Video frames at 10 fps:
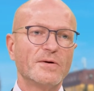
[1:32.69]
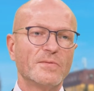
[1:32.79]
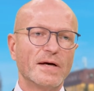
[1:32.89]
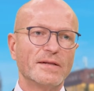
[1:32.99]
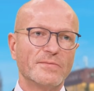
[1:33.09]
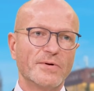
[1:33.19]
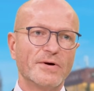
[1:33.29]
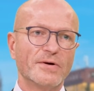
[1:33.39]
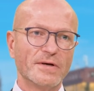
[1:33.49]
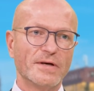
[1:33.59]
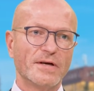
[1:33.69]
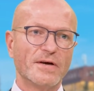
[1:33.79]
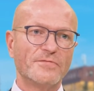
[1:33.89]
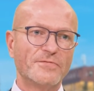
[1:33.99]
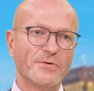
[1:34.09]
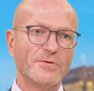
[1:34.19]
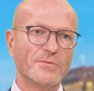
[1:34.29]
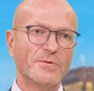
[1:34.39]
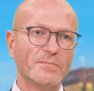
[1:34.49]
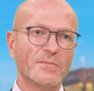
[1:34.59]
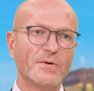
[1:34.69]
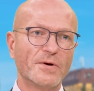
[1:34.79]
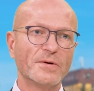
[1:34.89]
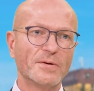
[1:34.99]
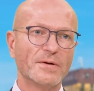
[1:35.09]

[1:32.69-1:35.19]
while there were a few more